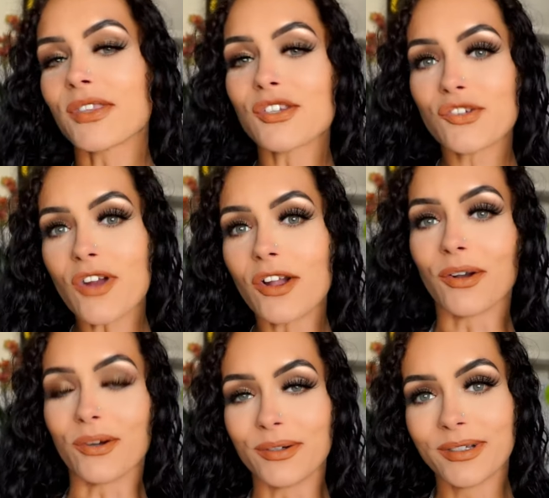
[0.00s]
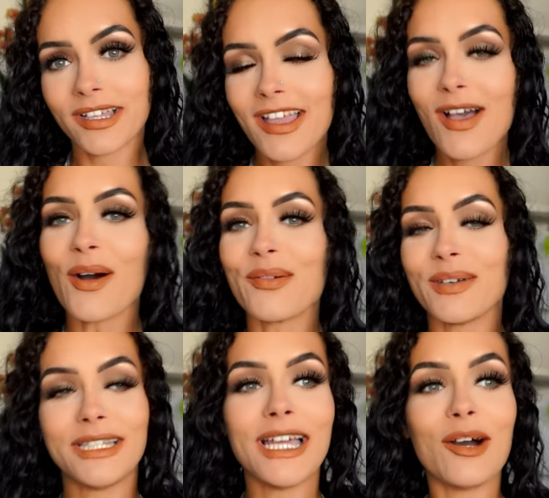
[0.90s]
the struggle of
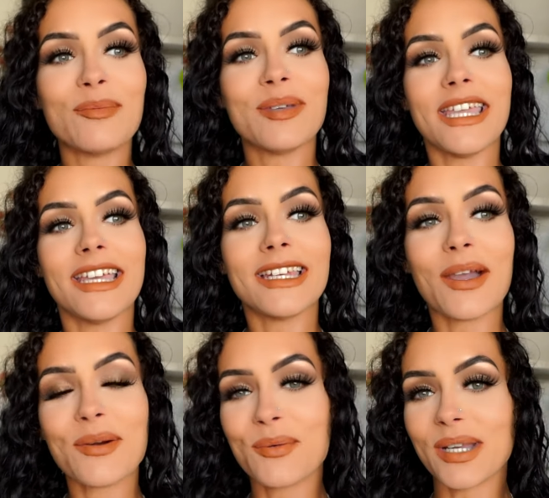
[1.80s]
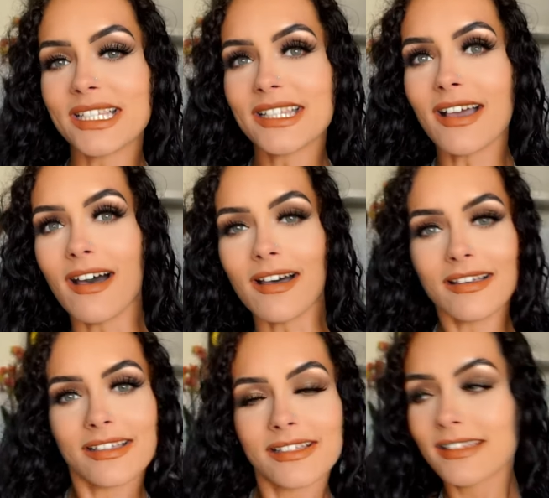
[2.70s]
it now being winter
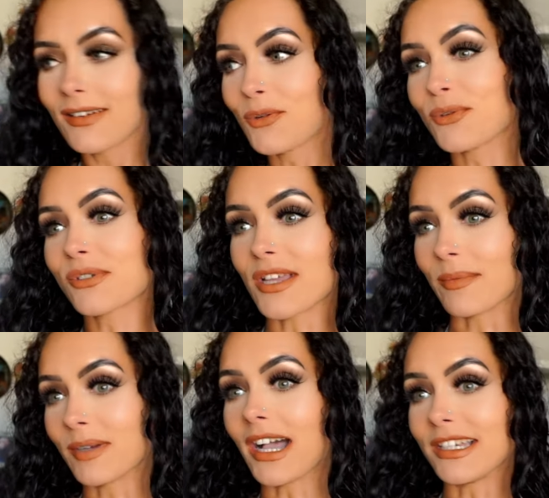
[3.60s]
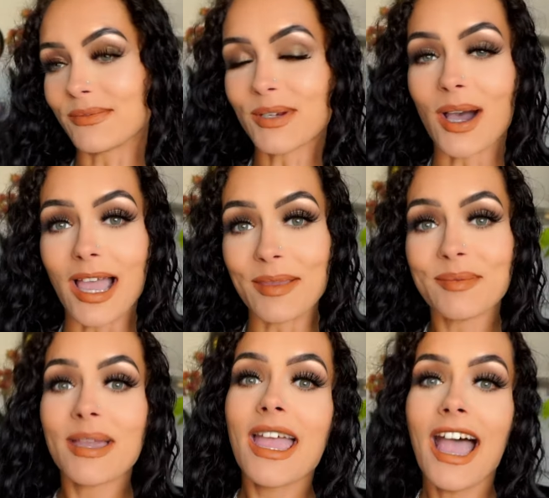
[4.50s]
autumn kind of
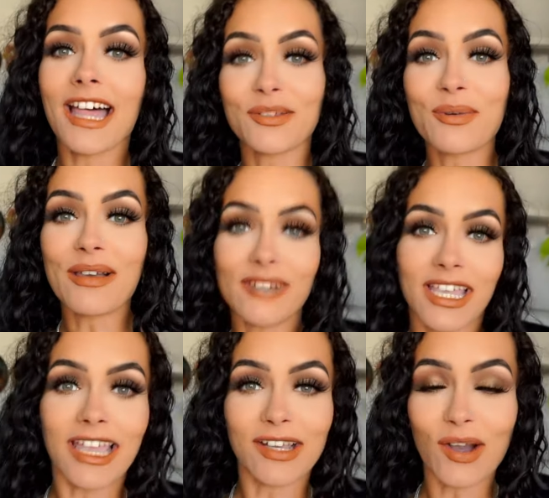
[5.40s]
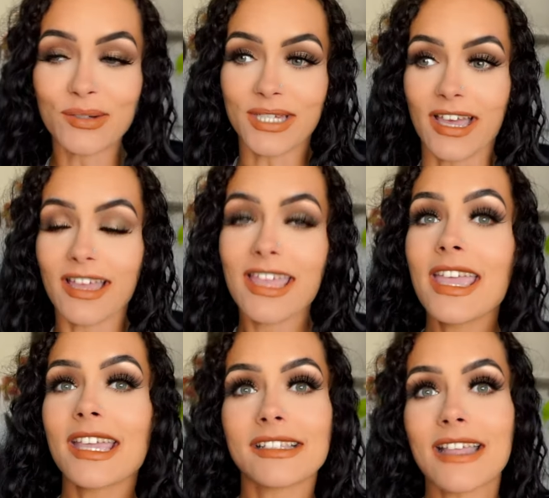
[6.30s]
time and the weather getting colder
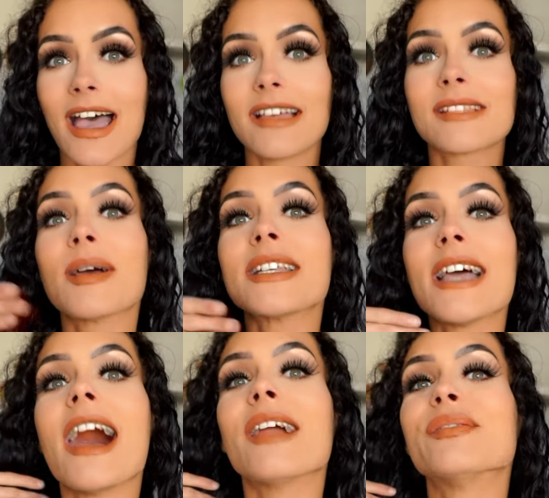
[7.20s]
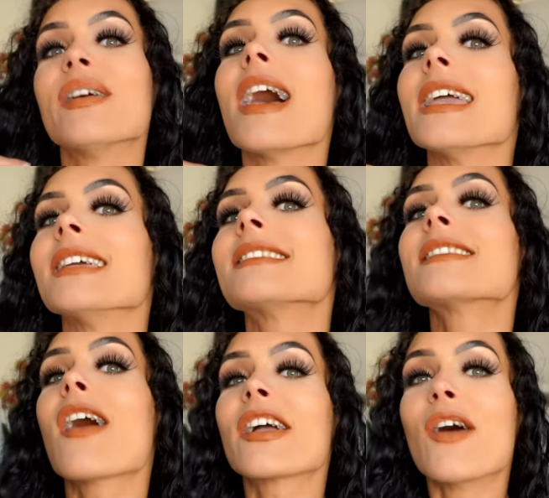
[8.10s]
is that as my tan fades
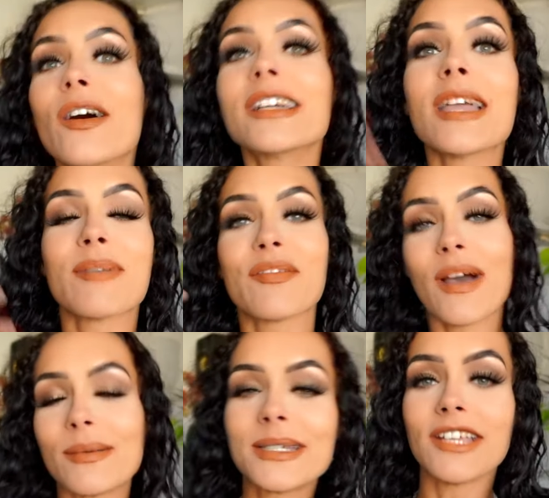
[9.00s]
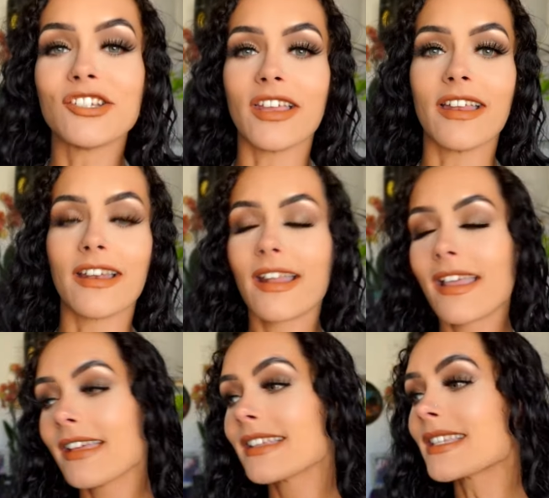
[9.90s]
I can't get my foundation
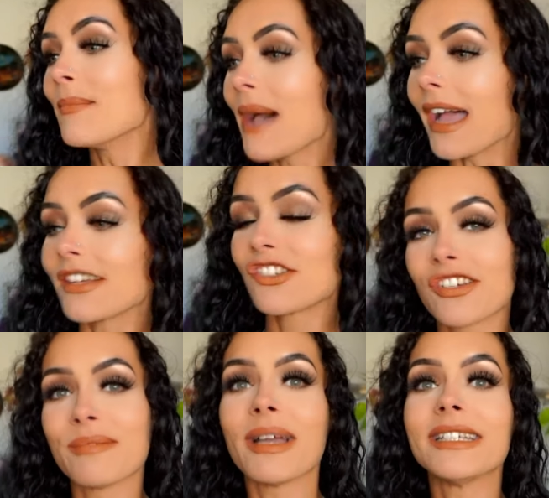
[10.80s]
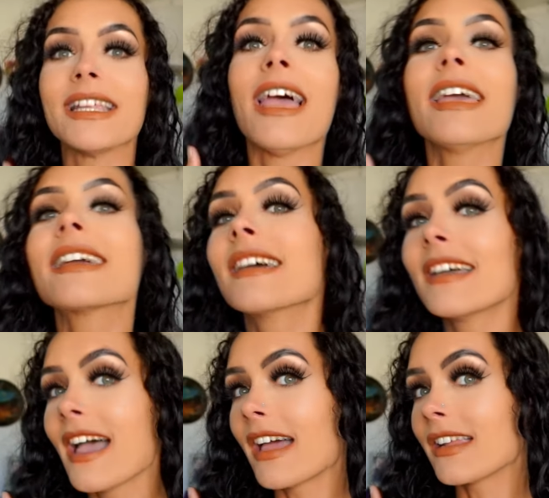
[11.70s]
to match my neck
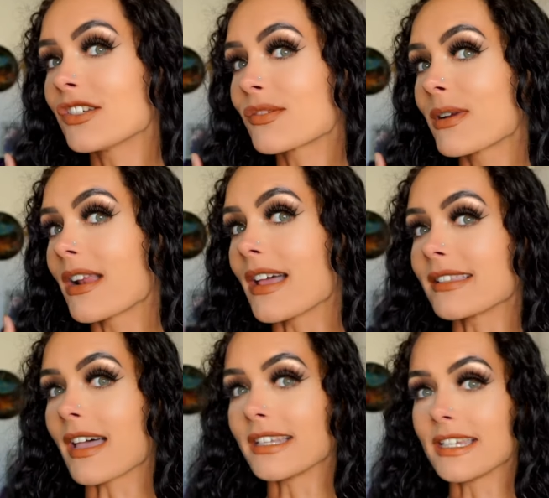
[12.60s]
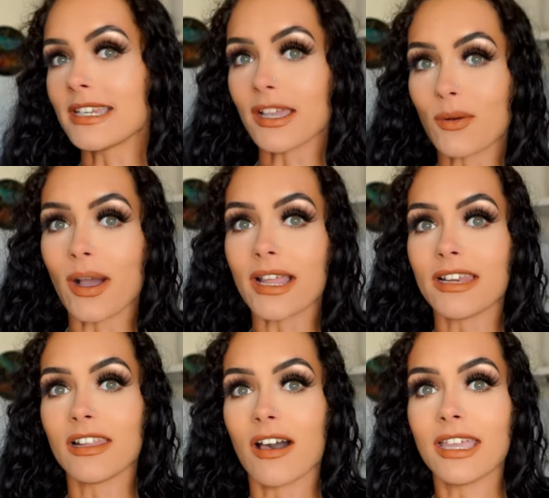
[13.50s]
and I just realised that I did it quite
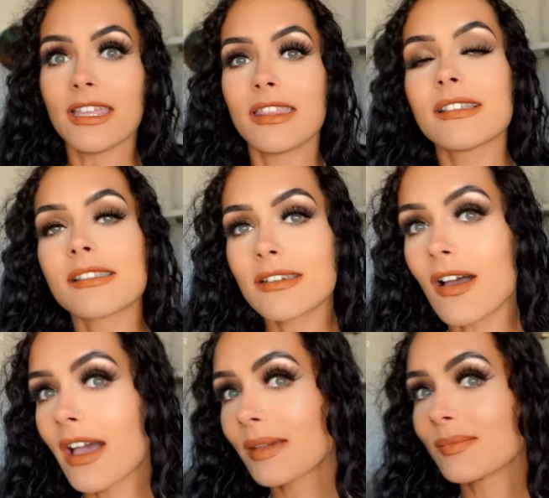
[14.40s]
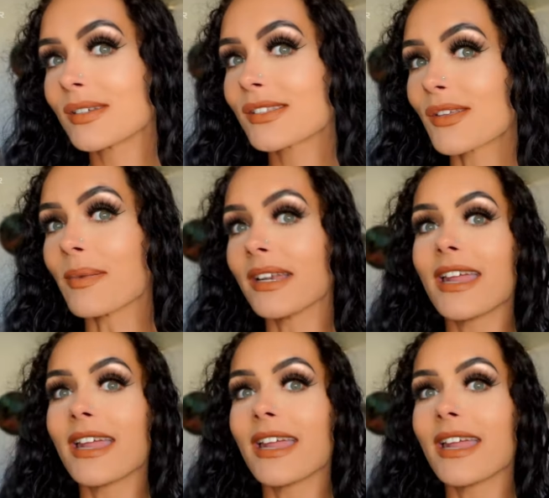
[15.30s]
light this time so my